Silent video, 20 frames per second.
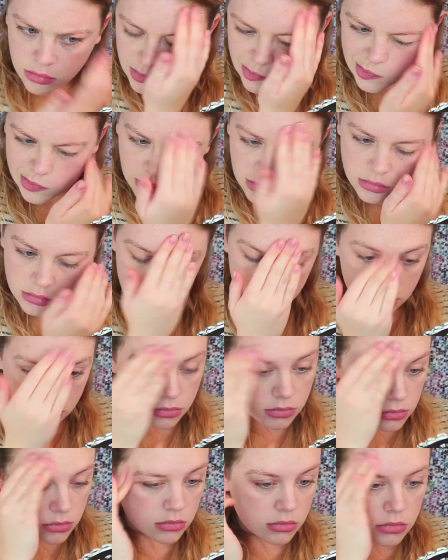I was
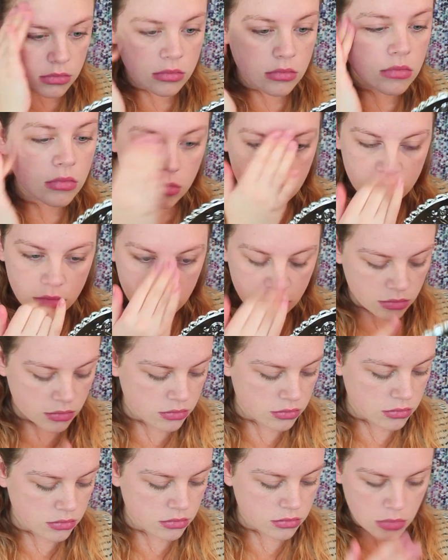using a
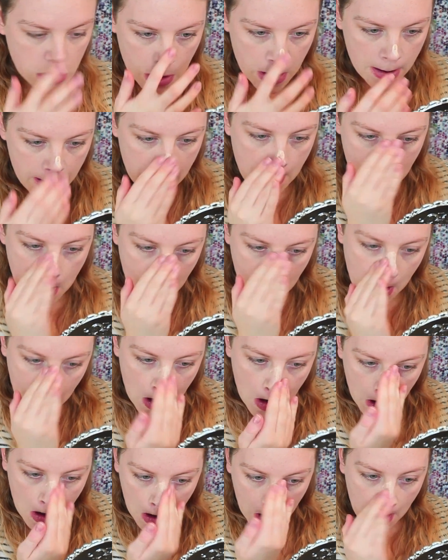traditional foundation.
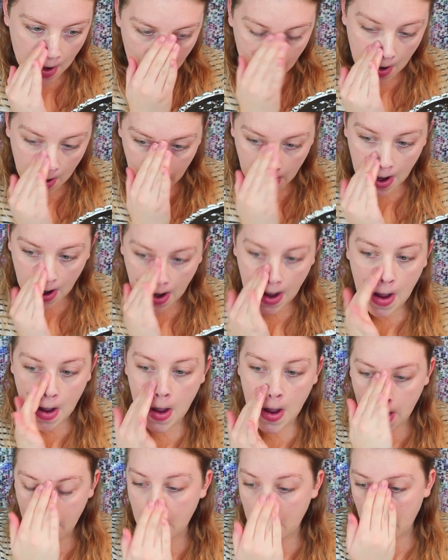After this
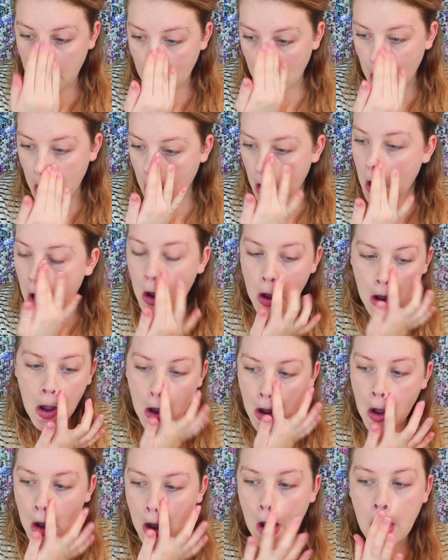step, we're going to
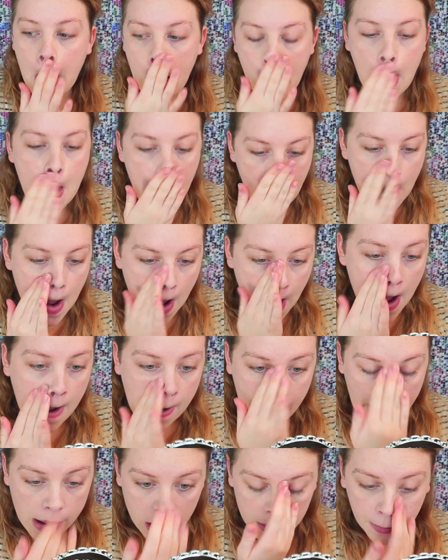go in
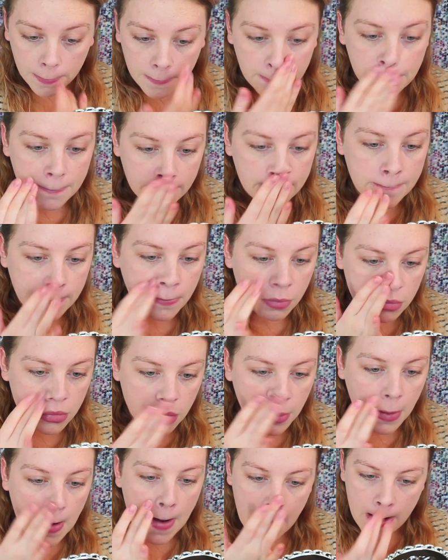with my
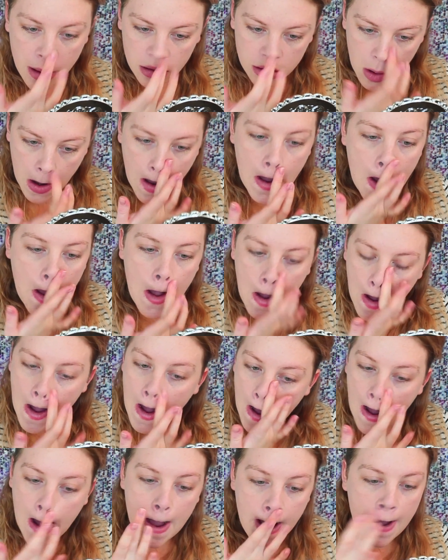concealer,
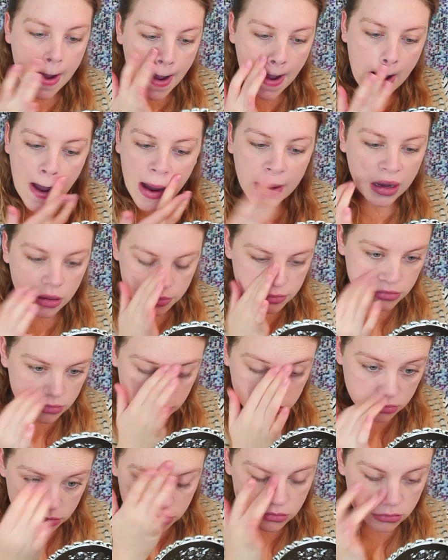and I'm going to use the
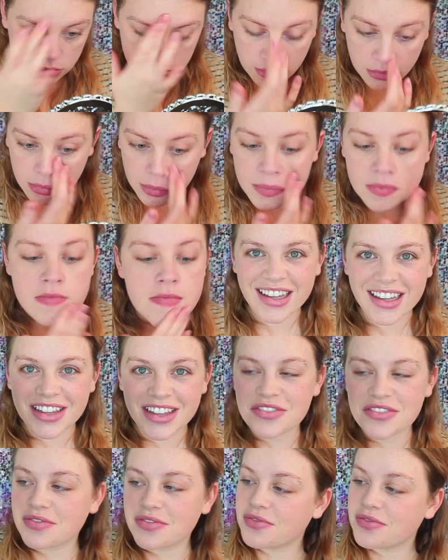IT
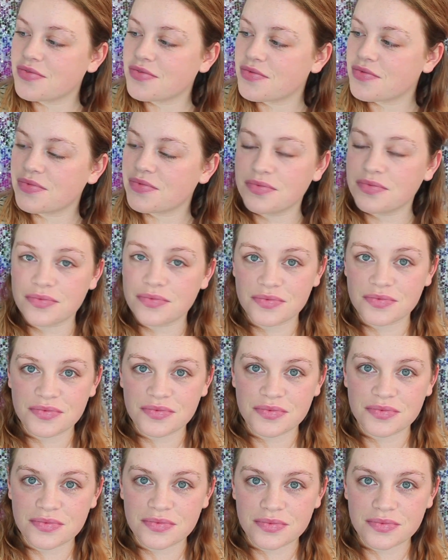Cosmetics Bye
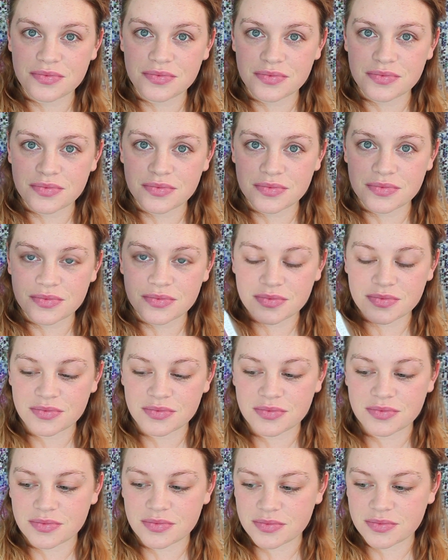Bye Under
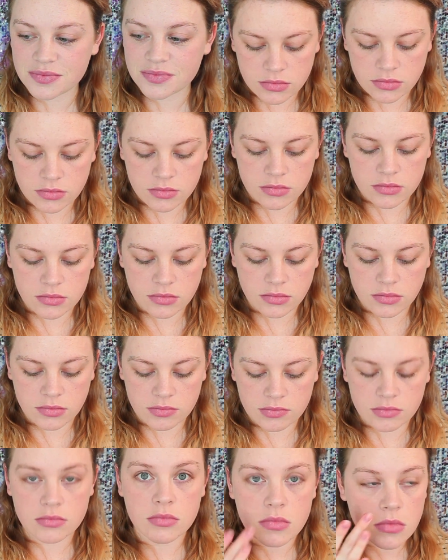Eye Concealer
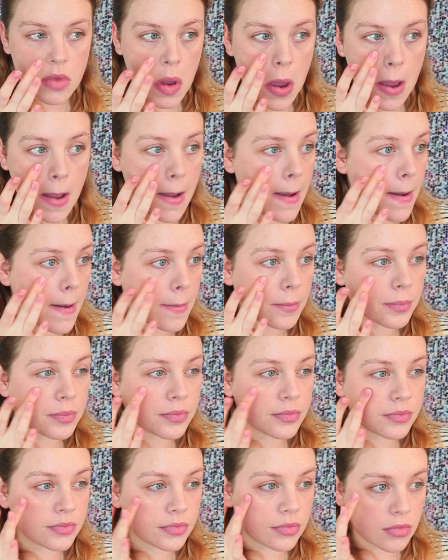in the shade
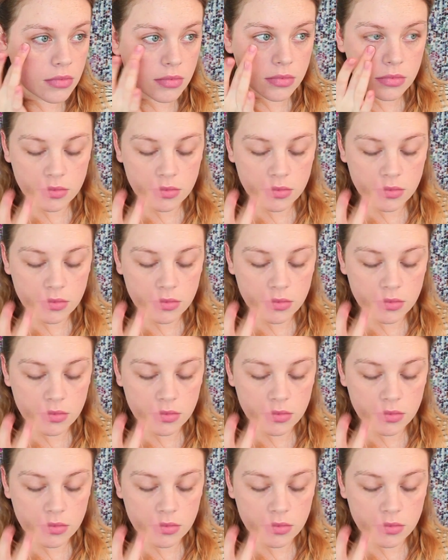Light.